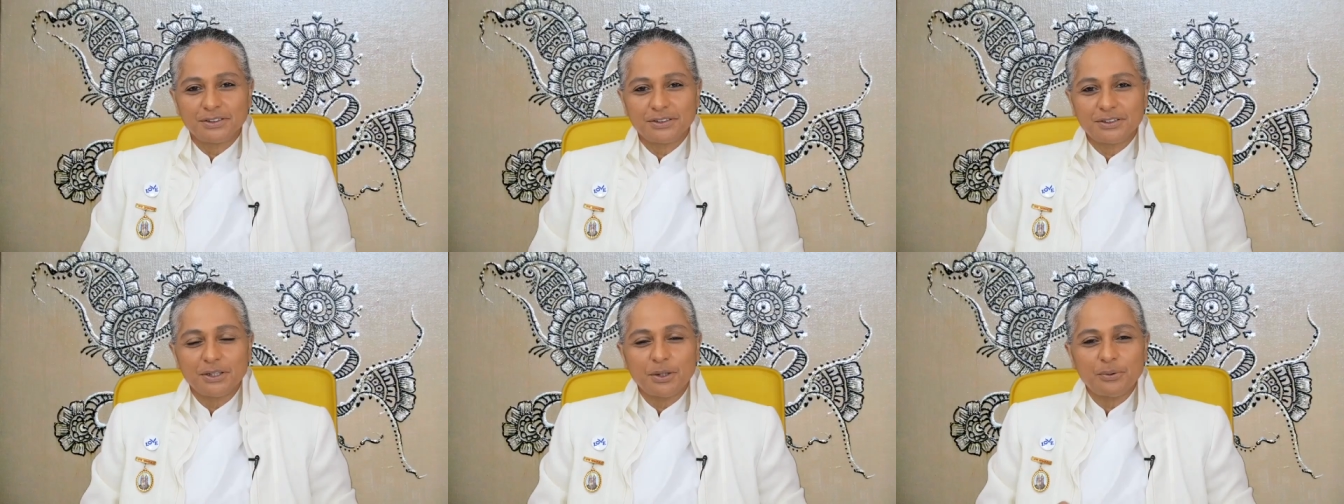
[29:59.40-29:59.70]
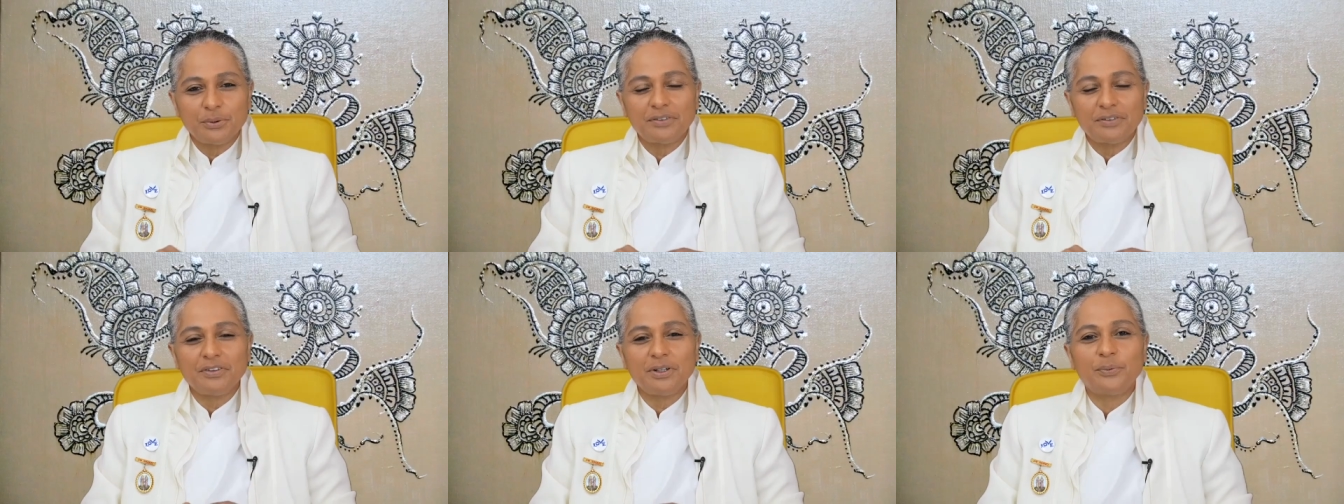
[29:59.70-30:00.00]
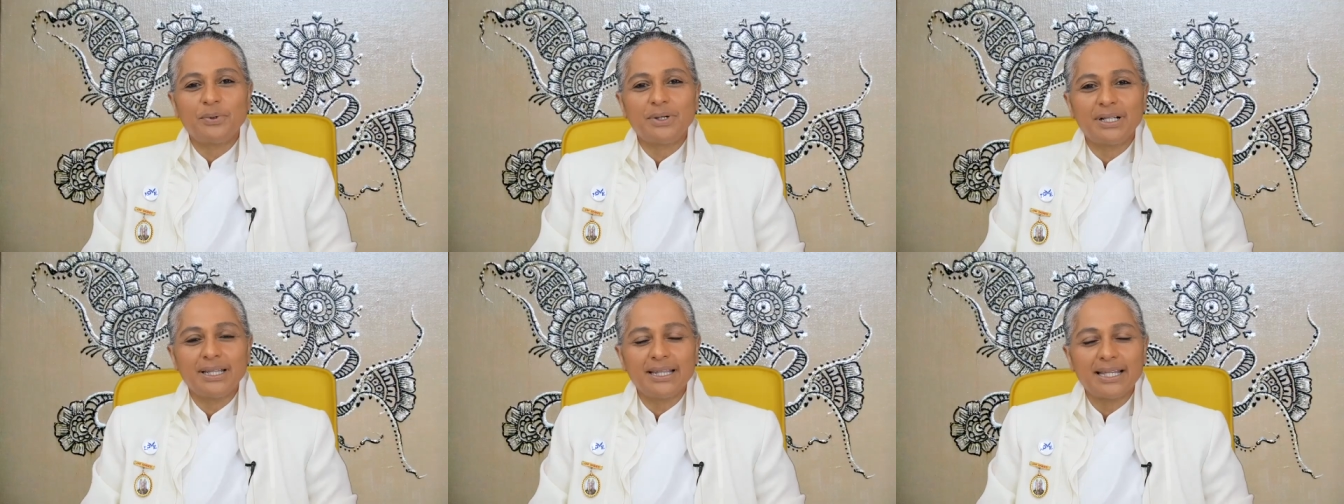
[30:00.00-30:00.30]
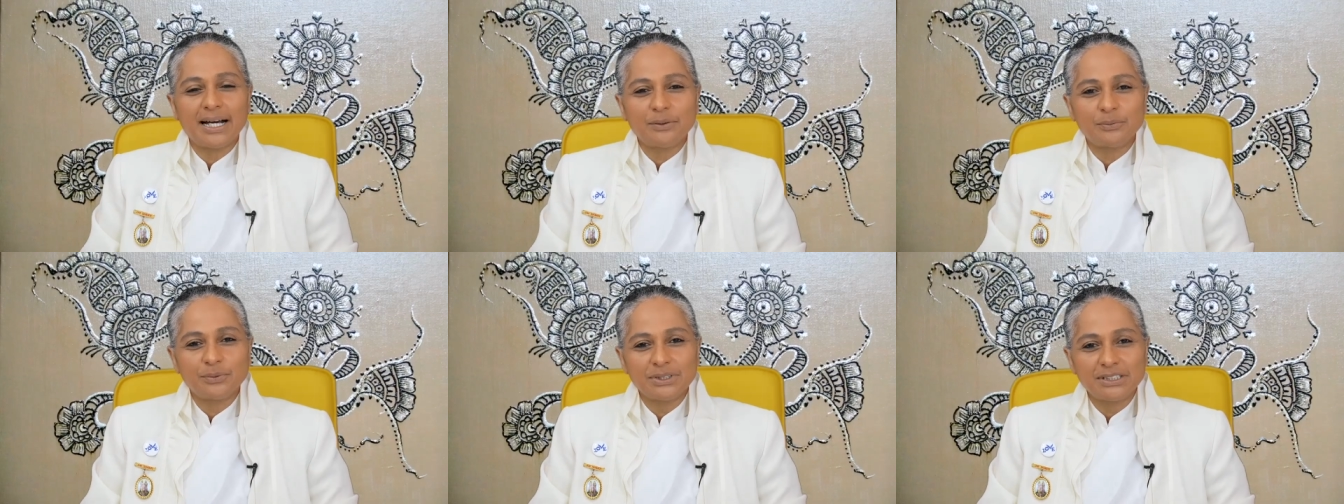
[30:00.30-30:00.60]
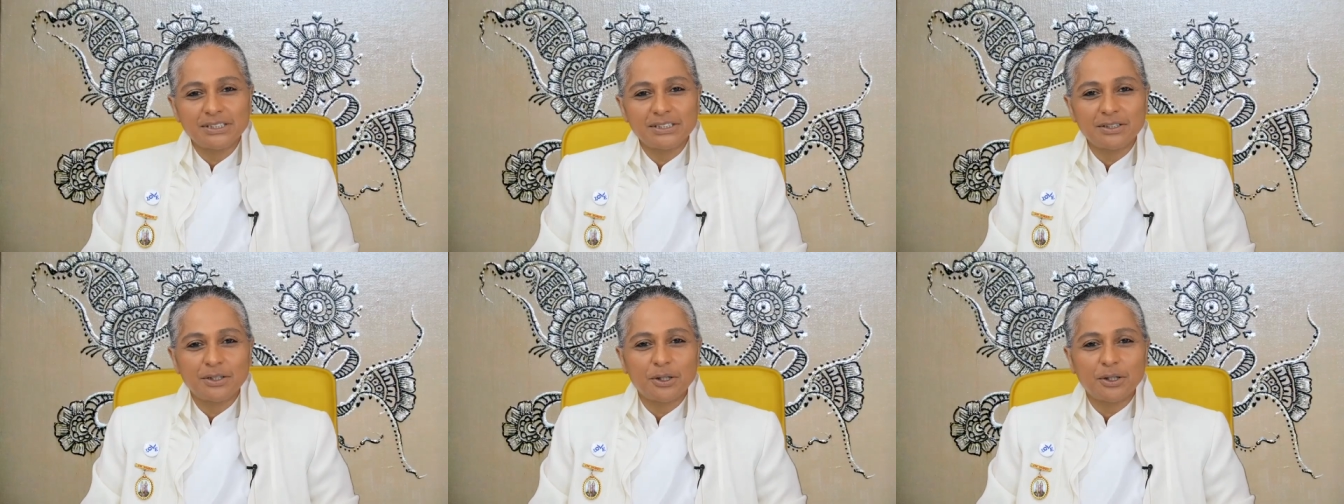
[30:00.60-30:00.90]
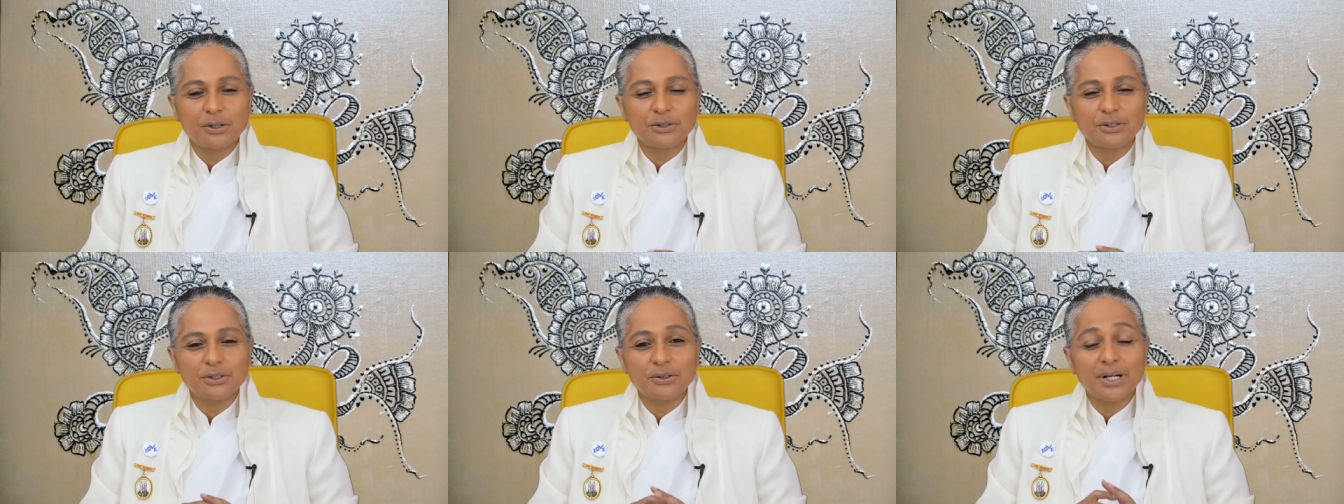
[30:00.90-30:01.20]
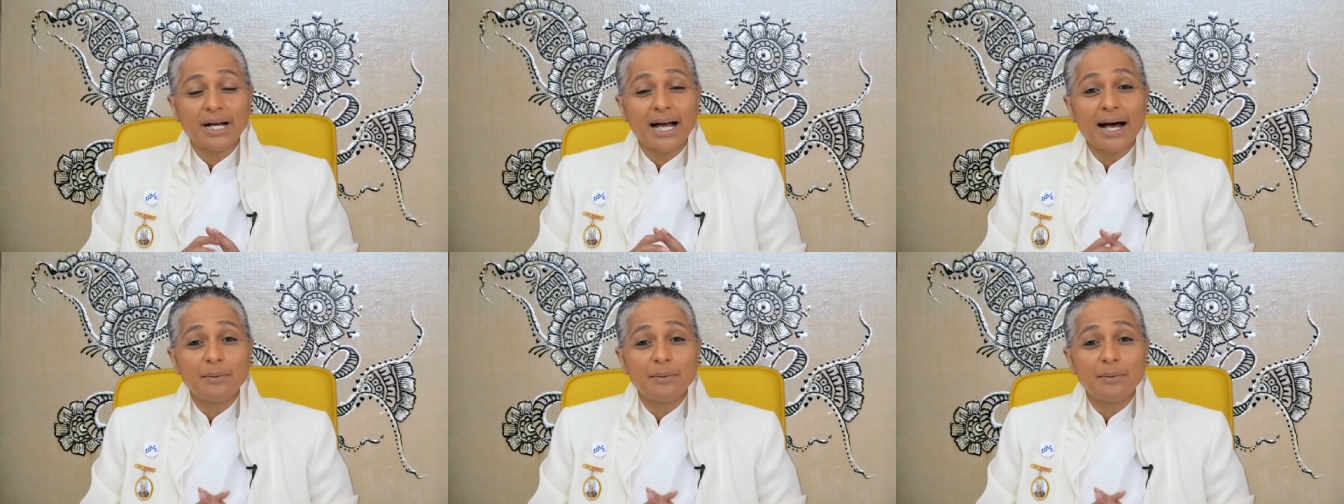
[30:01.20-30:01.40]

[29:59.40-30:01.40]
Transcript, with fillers: So everyone, that was the Dr.